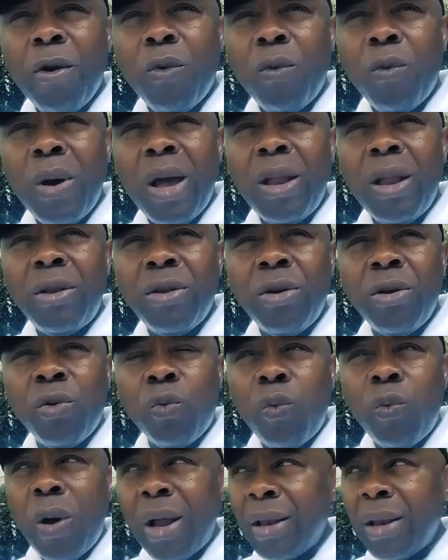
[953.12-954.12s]
where the
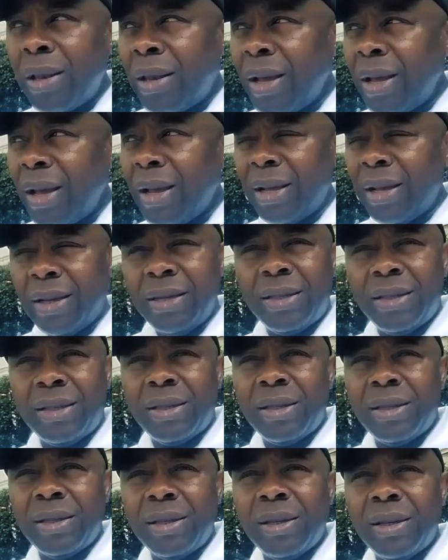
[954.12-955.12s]

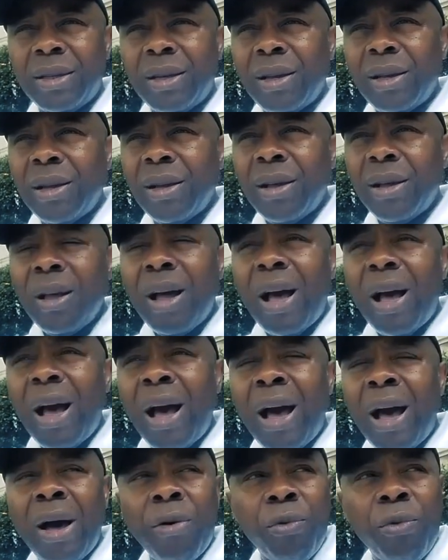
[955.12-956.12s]
Rwandese
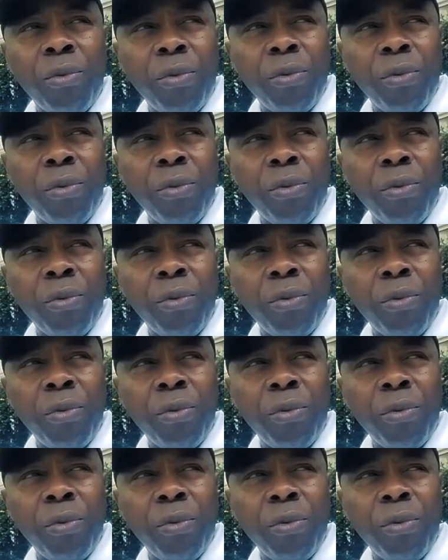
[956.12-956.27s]
are